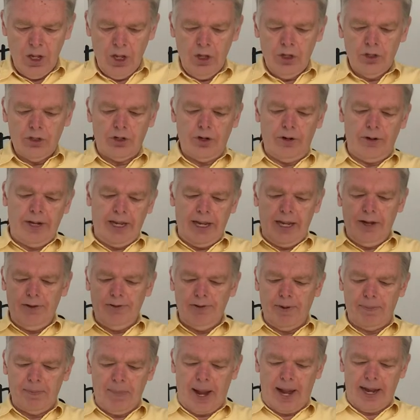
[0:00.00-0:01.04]
So he
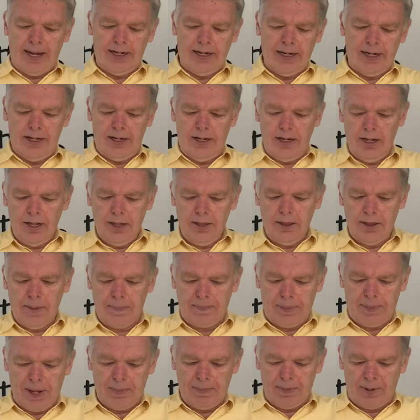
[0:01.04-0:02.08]
reminded the
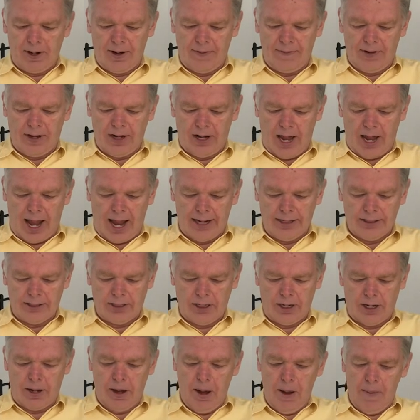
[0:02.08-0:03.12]
people of
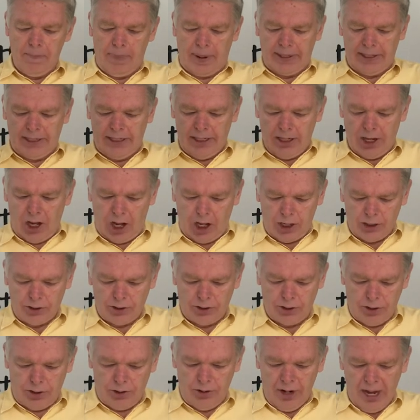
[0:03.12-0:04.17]
Elijah, but he
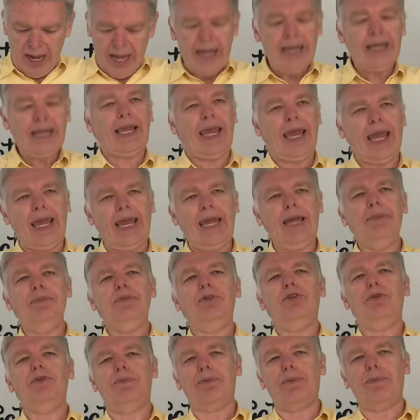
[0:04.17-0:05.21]
also came
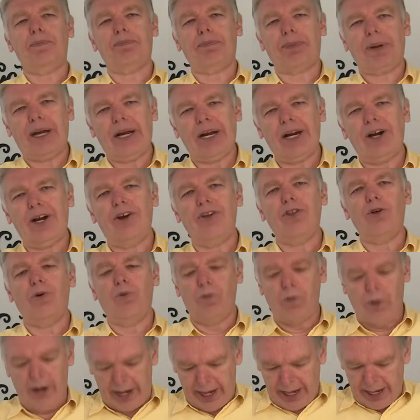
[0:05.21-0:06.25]
to prepare the
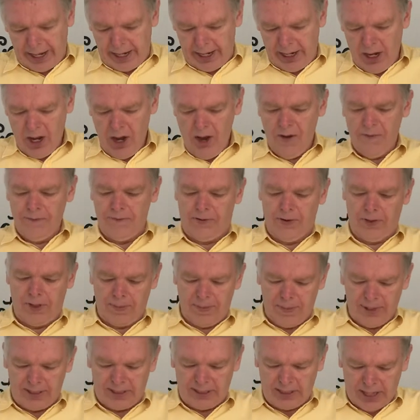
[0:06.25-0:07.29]
way for the
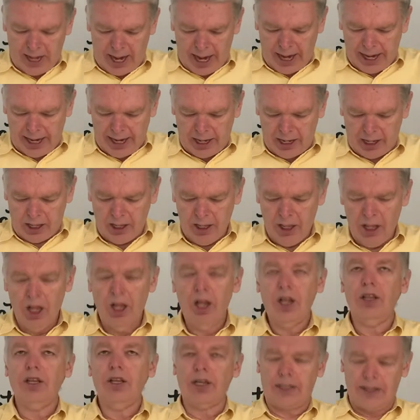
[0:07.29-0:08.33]
Messiah.
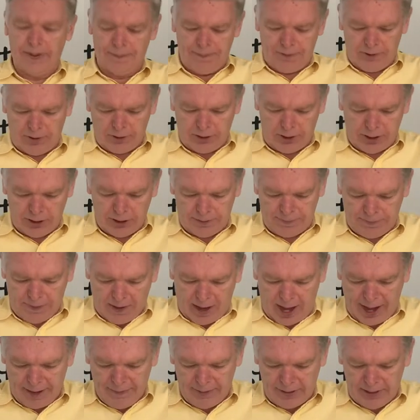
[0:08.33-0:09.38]
Look at verses
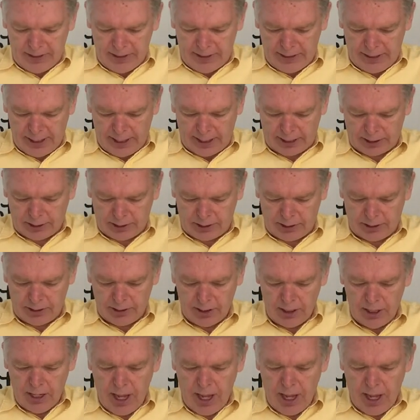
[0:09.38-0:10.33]
5 and 6.